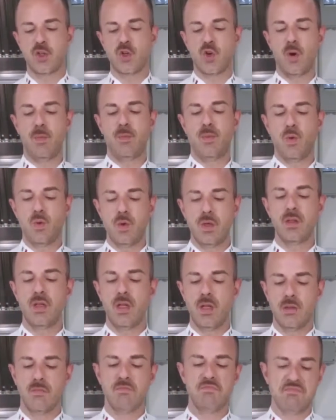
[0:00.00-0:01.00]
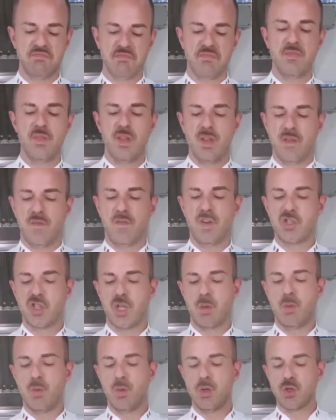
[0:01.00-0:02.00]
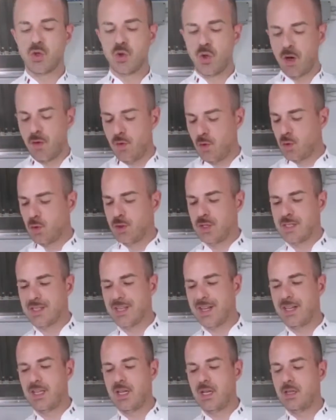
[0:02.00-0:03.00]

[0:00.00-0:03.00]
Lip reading: but at the same time we don't want it to force it too much.